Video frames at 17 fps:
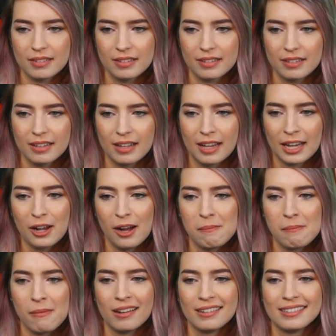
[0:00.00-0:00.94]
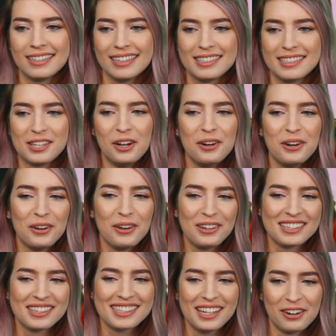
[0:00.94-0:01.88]
I got Monty, so
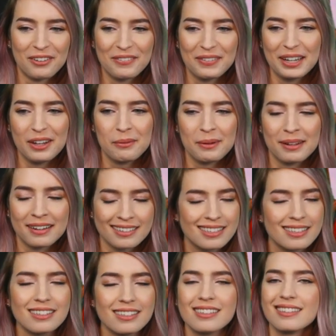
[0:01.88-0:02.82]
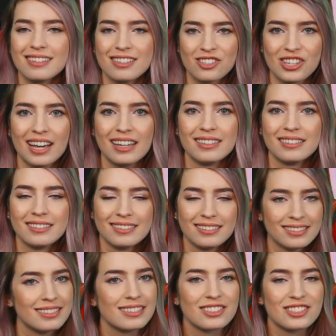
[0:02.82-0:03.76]
it's the real winner. Still chat.
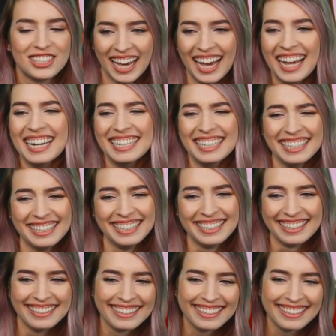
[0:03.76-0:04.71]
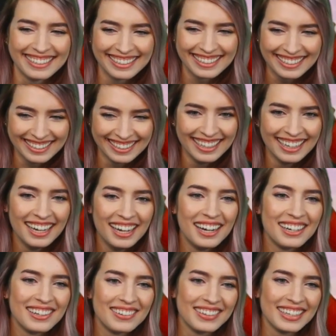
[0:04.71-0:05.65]
Still chat.
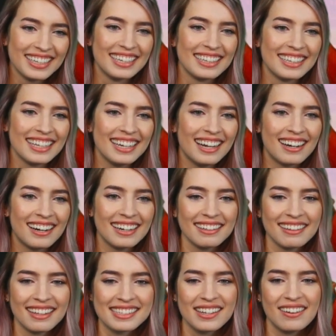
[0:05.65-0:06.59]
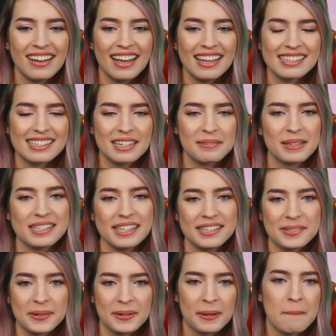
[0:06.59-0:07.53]
We good then. Alright, let's go. SWC
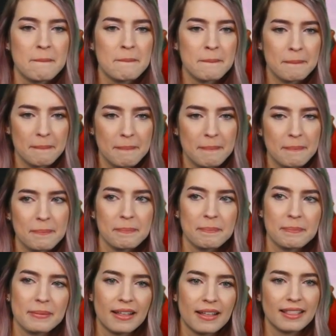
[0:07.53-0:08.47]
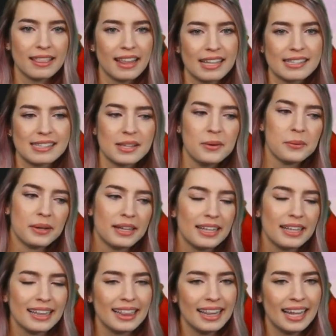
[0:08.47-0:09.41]
scroll. Let's go.
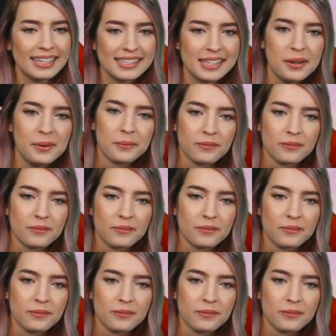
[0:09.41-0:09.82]
Let's go.